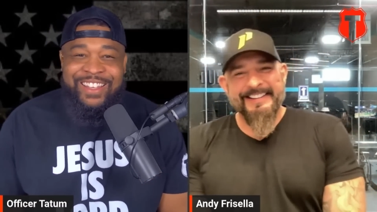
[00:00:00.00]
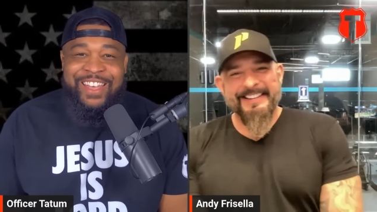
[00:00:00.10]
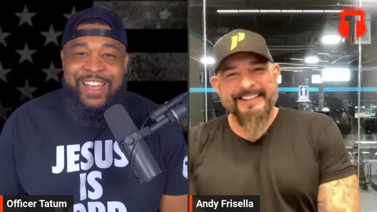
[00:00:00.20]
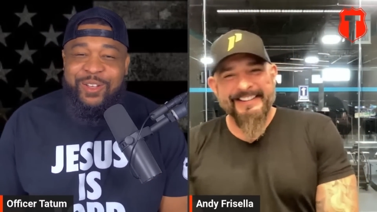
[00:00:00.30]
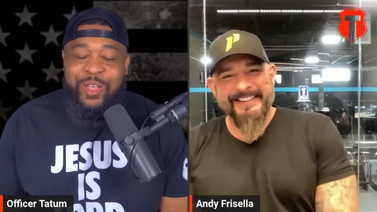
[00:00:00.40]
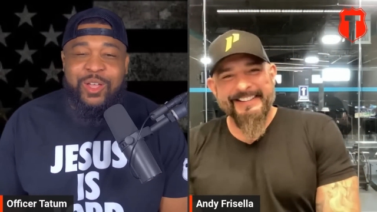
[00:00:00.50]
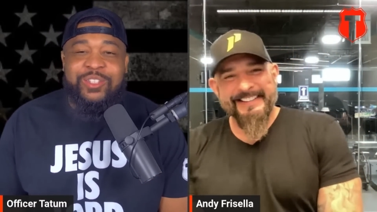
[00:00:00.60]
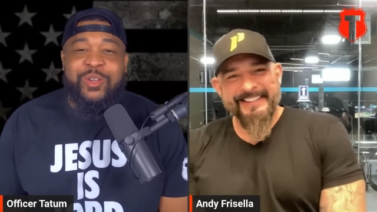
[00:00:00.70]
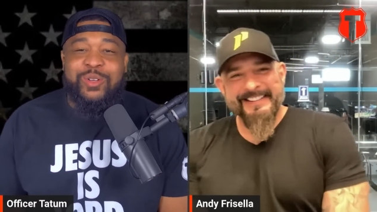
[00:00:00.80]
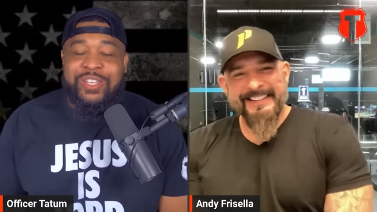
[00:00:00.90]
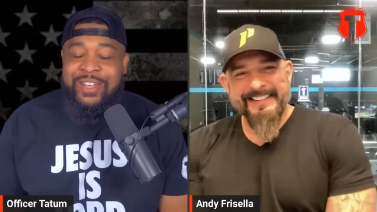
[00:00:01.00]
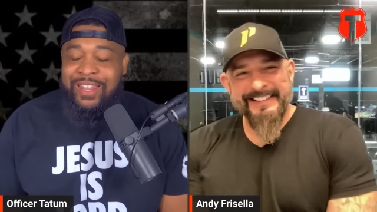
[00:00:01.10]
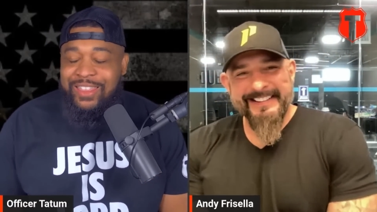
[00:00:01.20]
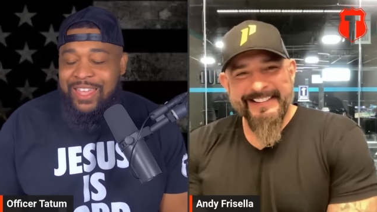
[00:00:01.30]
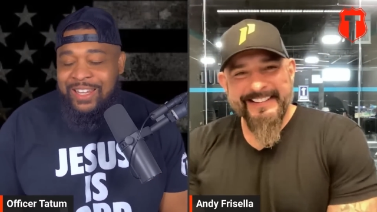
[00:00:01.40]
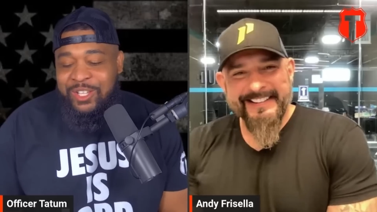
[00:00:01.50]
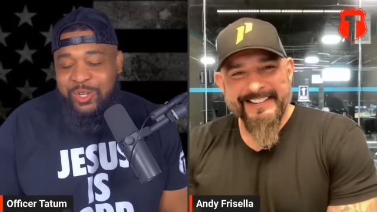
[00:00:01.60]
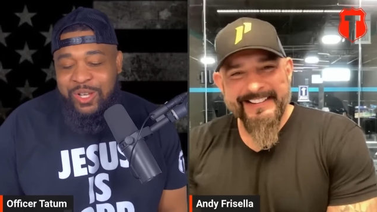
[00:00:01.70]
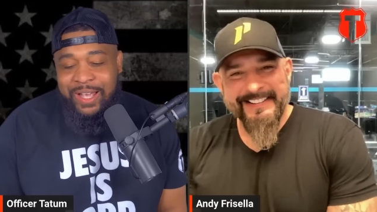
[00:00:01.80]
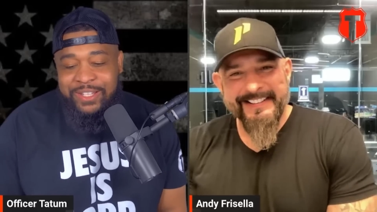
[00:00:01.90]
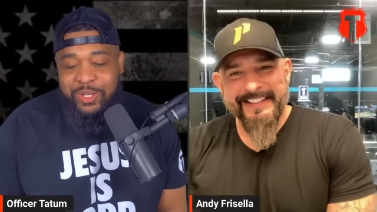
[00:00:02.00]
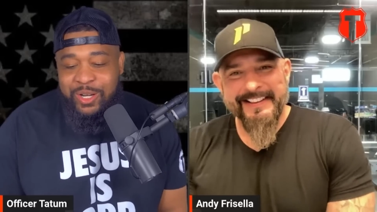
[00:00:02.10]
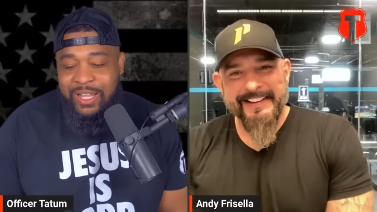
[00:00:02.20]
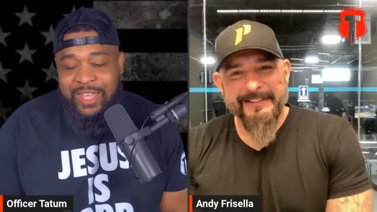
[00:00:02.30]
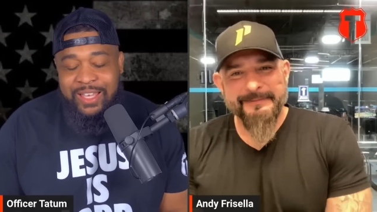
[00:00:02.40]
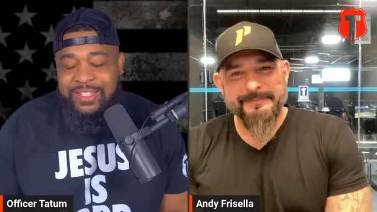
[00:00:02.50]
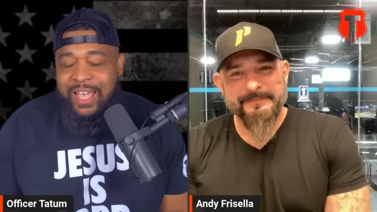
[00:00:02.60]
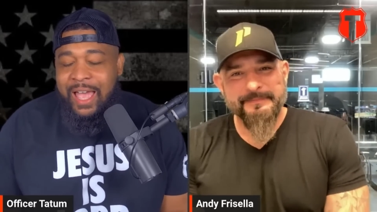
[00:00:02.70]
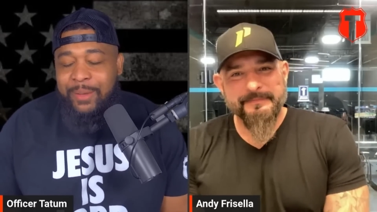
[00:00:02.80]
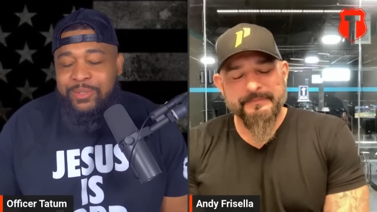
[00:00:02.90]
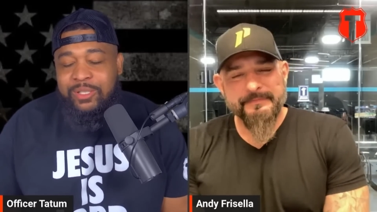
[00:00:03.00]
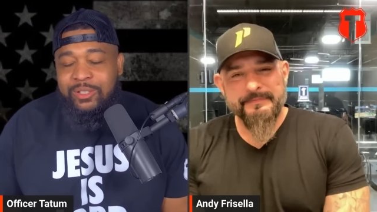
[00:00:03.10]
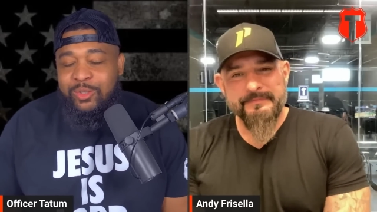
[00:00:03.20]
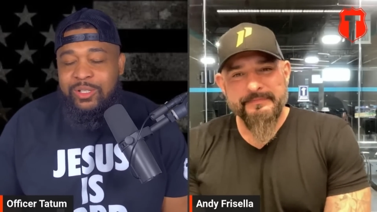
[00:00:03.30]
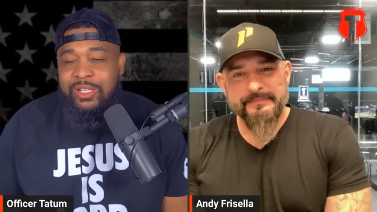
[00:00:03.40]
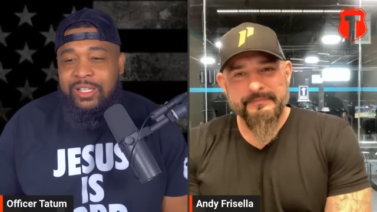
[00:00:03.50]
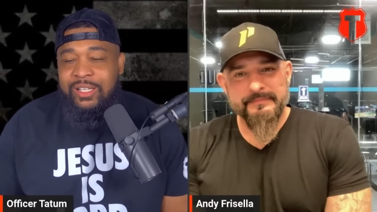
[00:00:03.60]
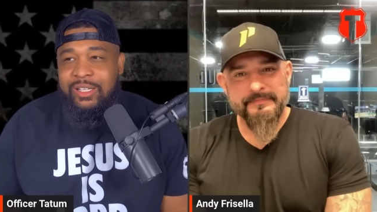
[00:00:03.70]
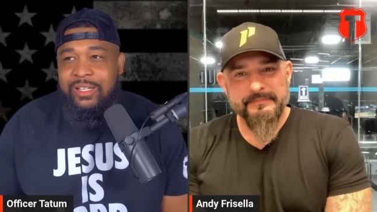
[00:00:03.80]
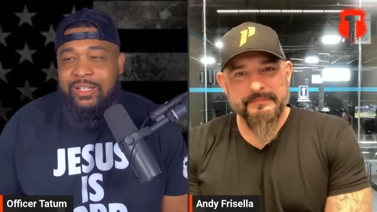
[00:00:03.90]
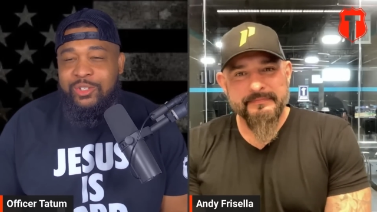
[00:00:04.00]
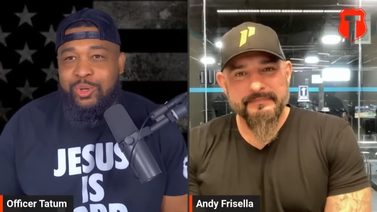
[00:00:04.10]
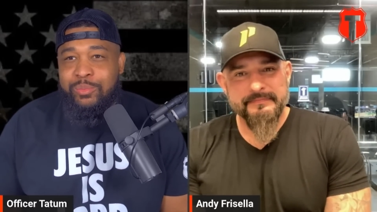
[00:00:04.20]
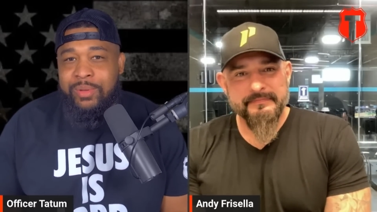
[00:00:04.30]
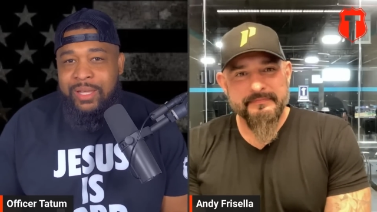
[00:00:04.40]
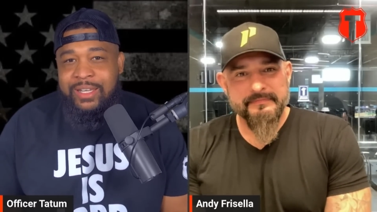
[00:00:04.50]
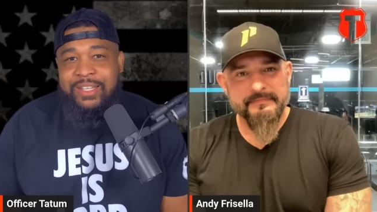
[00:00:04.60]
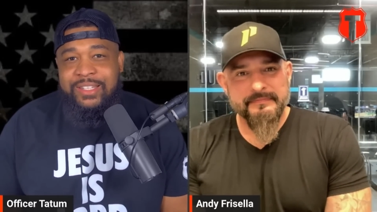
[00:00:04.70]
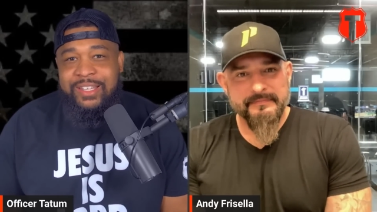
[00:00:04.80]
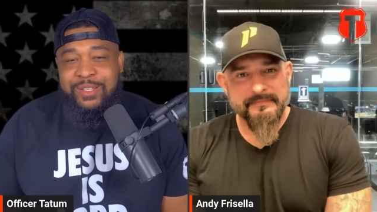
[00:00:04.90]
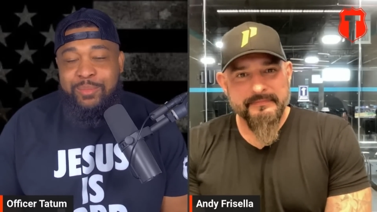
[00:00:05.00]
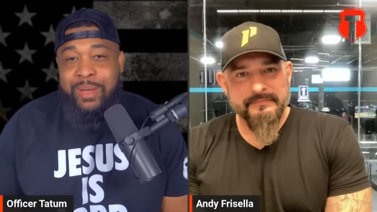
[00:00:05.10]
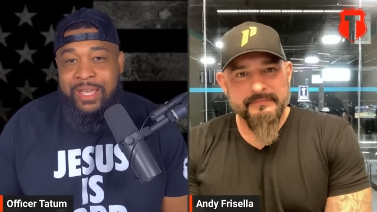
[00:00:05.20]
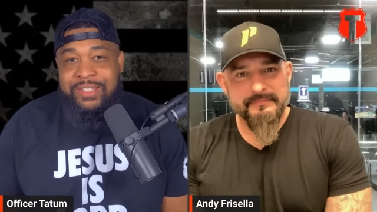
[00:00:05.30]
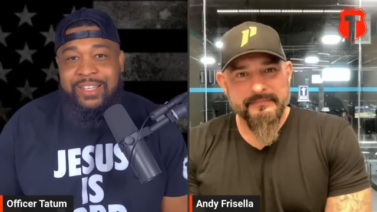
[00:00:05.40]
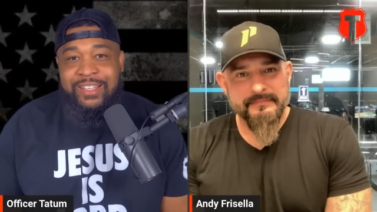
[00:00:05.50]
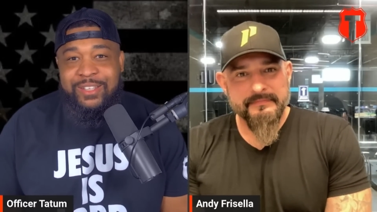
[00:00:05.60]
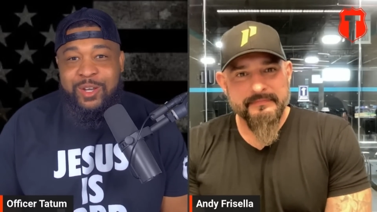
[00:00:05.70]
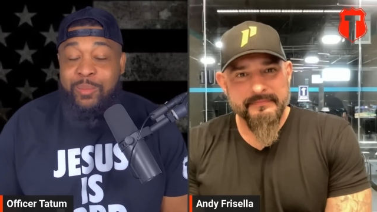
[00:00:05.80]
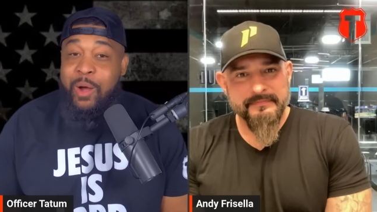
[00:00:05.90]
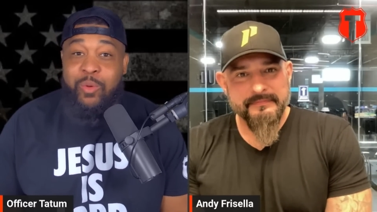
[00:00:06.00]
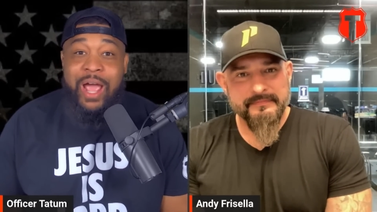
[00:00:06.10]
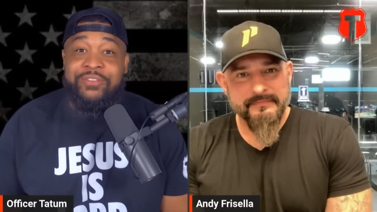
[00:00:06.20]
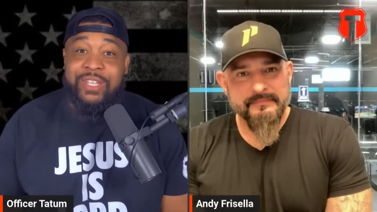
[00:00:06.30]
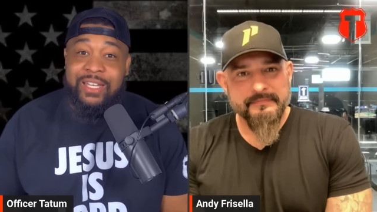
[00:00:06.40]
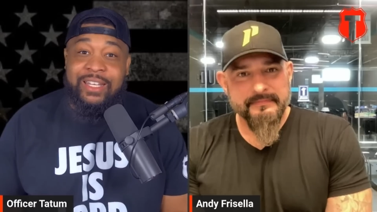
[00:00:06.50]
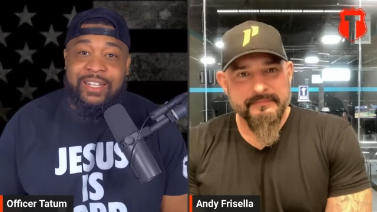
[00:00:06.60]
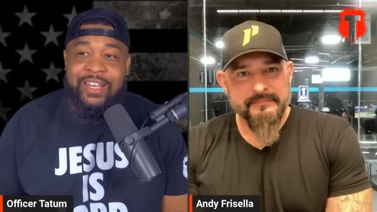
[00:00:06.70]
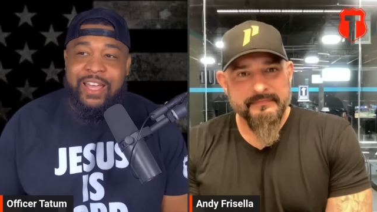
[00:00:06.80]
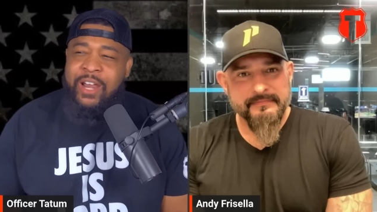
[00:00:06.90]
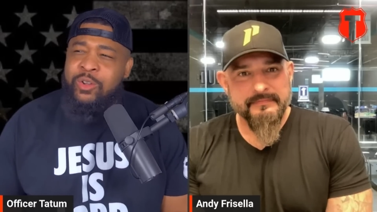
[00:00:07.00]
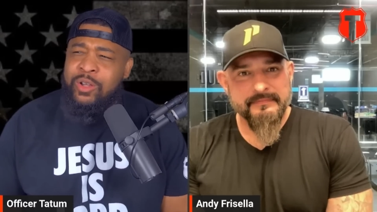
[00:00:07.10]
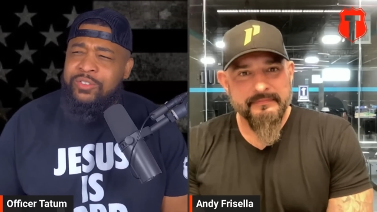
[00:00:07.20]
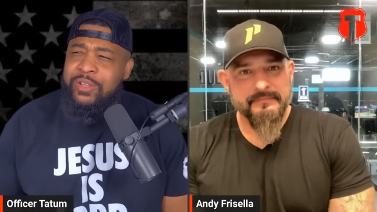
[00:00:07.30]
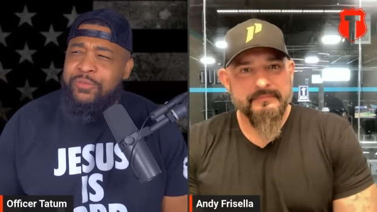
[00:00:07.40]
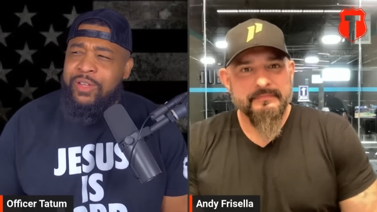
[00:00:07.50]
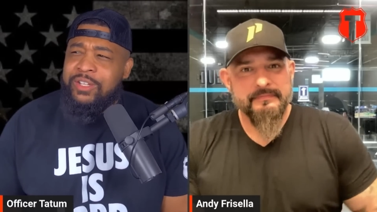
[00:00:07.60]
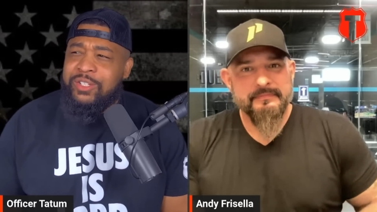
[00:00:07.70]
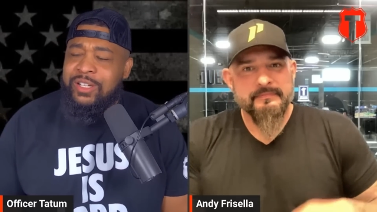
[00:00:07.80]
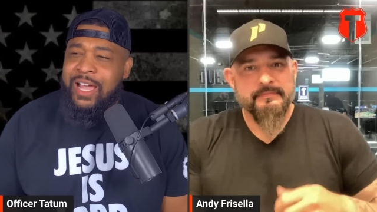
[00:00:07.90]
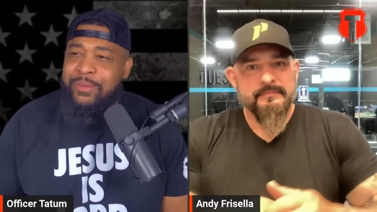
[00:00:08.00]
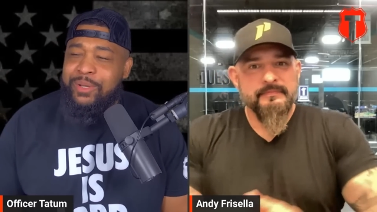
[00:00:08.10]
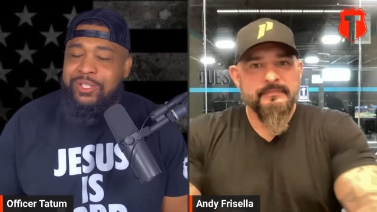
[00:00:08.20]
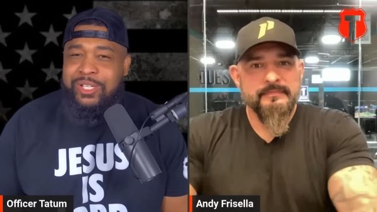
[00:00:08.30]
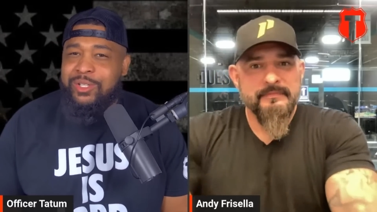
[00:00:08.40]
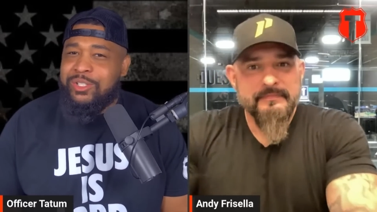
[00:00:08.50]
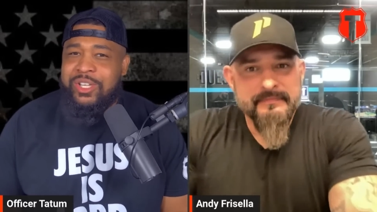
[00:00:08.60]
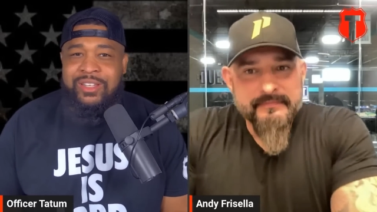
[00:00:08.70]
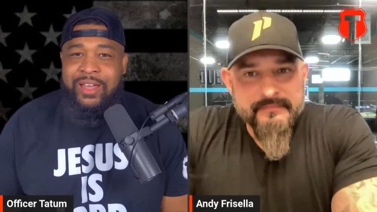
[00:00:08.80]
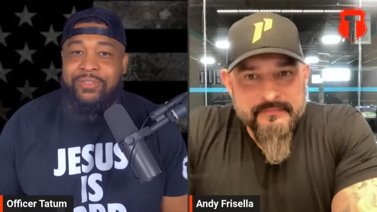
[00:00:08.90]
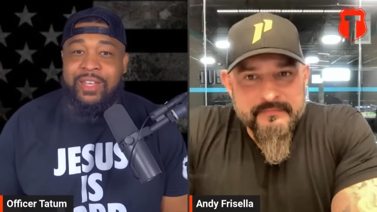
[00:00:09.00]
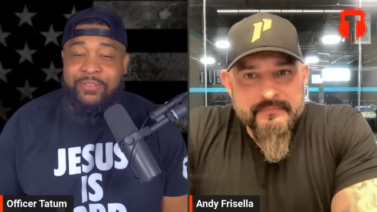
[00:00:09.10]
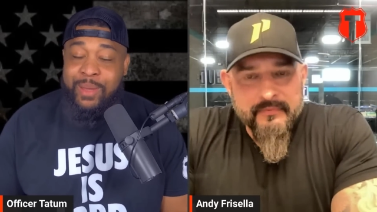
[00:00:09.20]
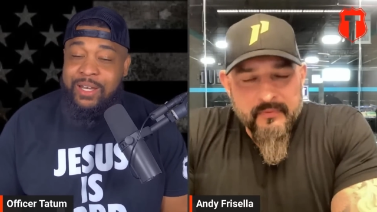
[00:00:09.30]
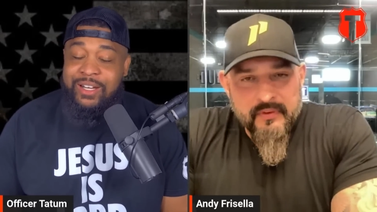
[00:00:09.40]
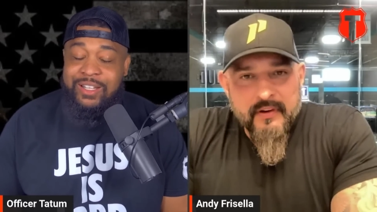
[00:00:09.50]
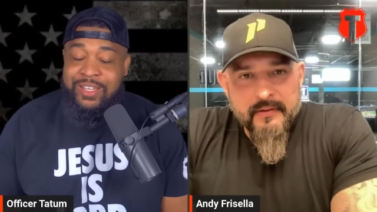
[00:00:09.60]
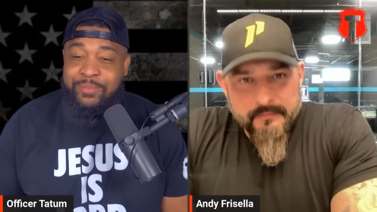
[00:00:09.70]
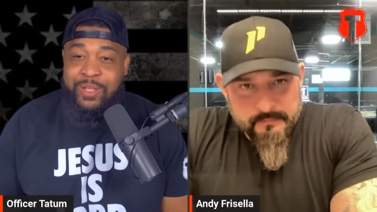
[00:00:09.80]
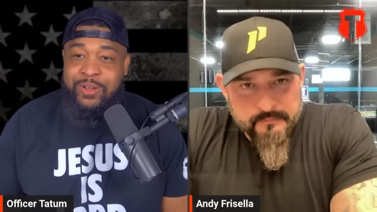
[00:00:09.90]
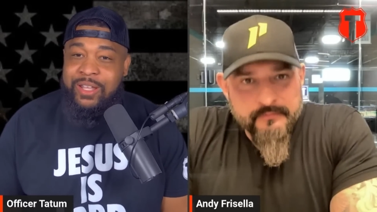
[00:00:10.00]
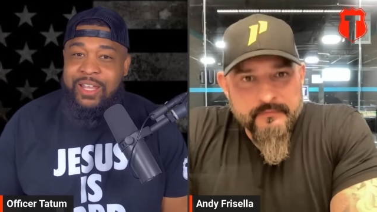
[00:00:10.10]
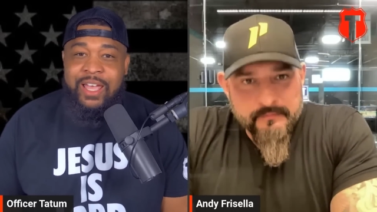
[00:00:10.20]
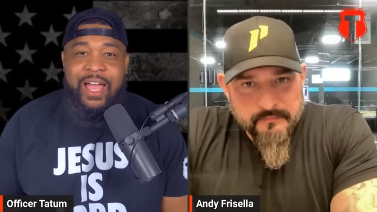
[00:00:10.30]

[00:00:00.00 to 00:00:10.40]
Speaker 1: Yeah. So it's another thing that you guys do that I think is absolutely tremendous. It's amazing. You know, my wife did it. I don't know if she finished or not, but she she definitely have made an attempt on it.